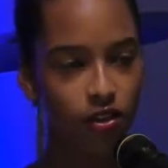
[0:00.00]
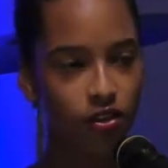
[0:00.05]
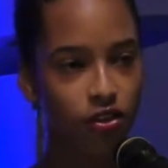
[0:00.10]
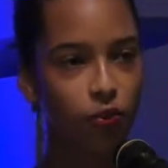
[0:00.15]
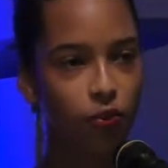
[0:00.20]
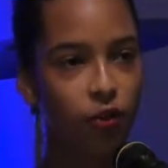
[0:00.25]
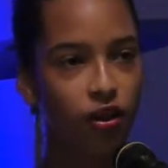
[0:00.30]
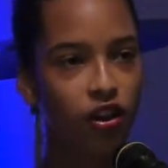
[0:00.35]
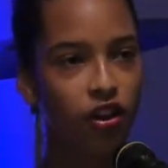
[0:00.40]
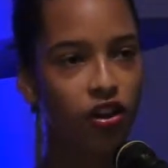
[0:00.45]

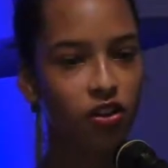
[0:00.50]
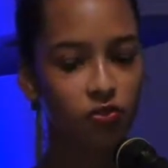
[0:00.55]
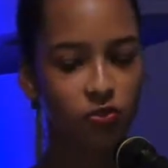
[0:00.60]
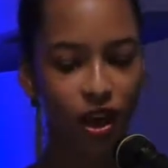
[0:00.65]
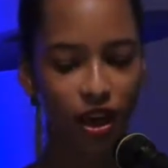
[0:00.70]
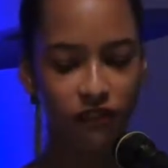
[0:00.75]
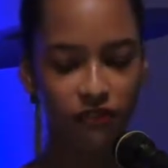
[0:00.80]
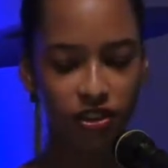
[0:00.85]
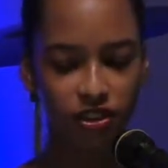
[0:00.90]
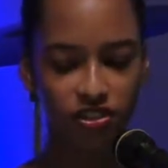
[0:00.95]
The word
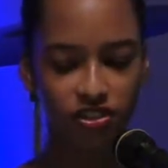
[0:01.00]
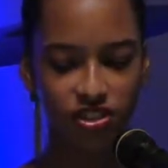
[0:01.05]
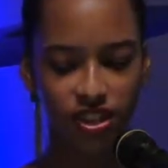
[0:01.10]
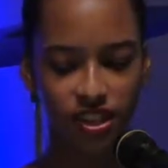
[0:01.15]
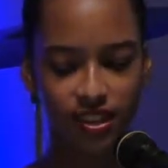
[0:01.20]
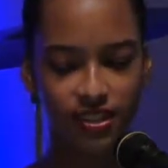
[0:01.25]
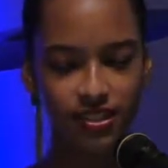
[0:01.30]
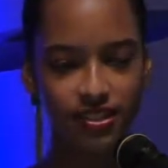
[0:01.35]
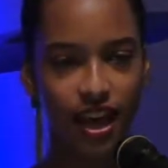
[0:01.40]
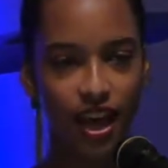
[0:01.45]

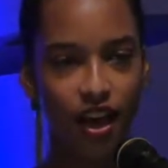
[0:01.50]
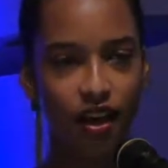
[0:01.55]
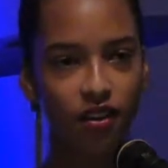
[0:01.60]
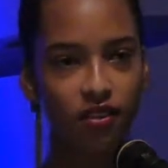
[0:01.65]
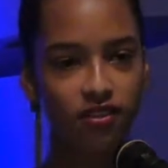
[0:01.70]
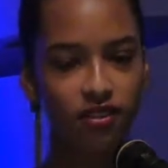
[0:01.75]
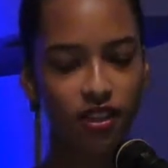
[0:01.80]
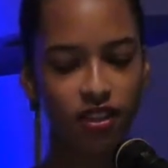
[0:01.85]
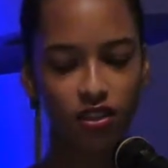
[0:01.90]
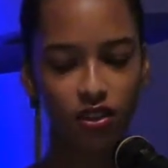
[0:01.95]
refugee
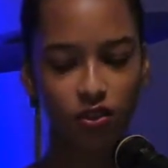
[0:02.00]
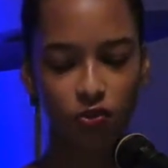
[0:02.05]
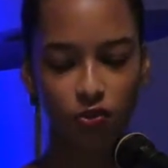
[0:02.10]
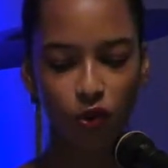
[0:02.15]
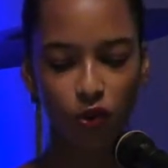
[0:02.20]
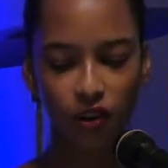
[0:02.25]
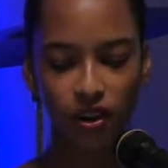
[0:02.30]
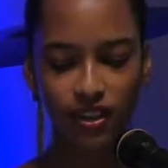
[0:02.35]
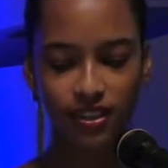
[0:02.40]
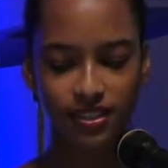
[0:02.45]
sounds like the
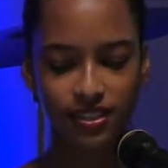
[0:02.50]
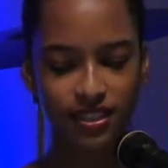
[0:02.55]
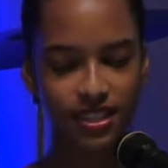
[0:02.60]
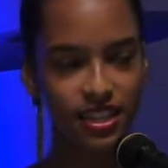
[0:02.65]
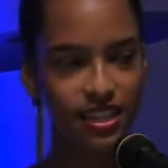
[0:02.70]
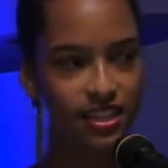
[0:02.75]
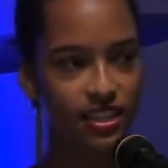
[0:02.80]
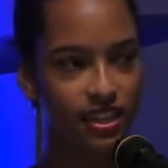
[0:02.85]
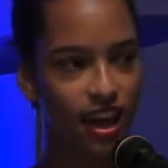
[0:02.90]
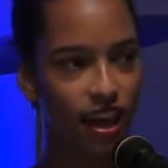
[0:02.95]
roaring
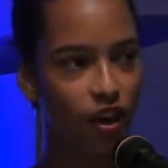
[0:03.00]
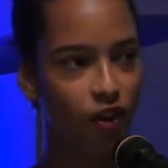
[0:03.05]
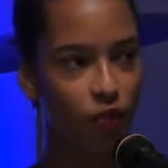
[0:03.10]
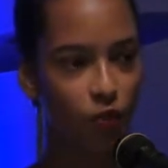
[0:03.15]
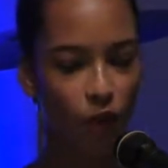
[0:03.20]
sea now.